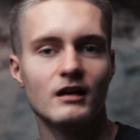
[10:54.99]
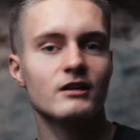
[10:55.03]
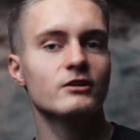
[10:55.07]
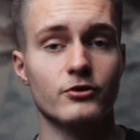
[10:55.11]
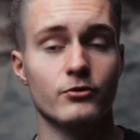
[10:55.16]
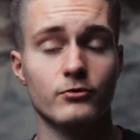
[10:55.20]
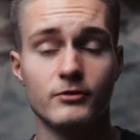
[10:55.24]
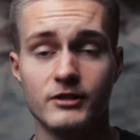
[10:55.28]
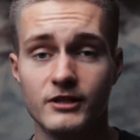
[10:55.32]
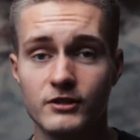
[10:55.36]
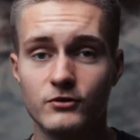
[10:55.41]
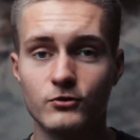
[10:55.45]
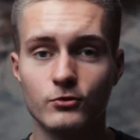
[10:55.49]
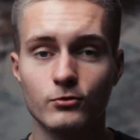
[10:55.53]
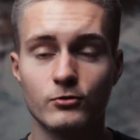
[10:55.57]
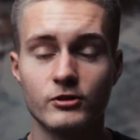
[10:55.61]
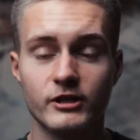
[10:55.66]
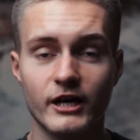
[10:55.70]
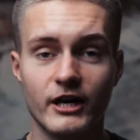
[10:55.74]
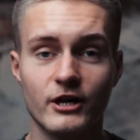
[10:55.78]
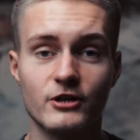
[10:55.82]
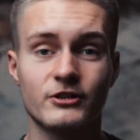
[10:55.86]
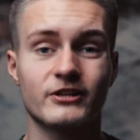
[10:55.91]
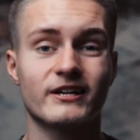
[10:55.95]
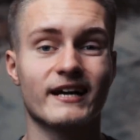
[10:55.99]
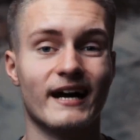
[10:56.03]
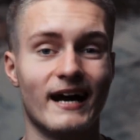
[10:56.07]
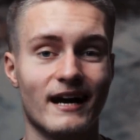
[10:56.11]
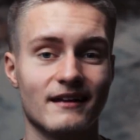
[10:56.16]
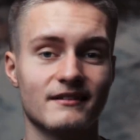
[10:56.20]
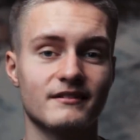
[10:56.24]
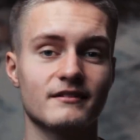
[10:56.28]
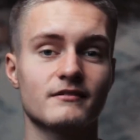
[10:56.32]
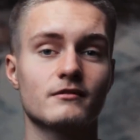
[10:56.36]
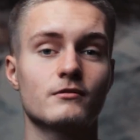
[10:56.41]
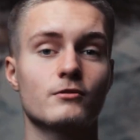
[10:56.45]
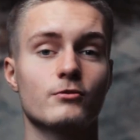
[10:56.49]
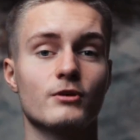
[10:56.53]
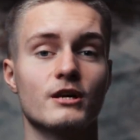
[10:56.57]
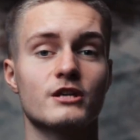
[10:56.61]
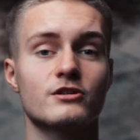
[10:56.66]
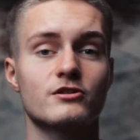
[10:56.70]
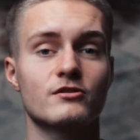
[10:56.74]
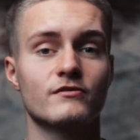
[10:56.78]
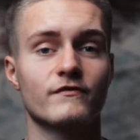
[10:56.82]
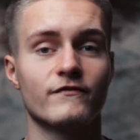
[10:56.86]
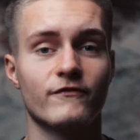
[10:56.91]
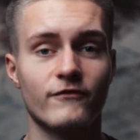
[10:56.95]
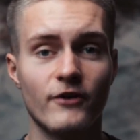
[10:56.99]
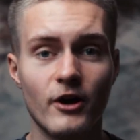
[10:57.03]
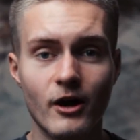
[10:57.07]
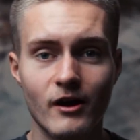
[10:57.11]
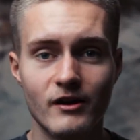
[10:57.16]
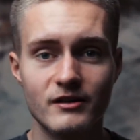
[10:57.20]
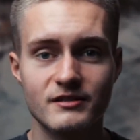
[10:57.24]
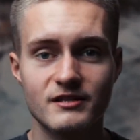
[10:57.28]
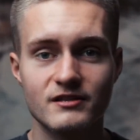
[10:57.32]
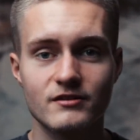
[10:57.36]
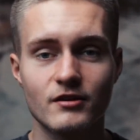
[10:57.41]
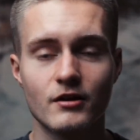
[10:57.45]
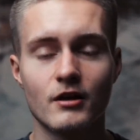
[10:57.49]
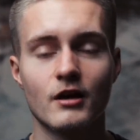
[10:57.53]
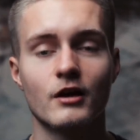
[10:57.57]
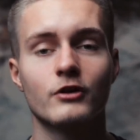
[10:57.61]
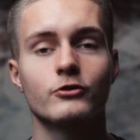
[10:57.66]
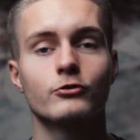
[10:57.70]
You need to learn content creation first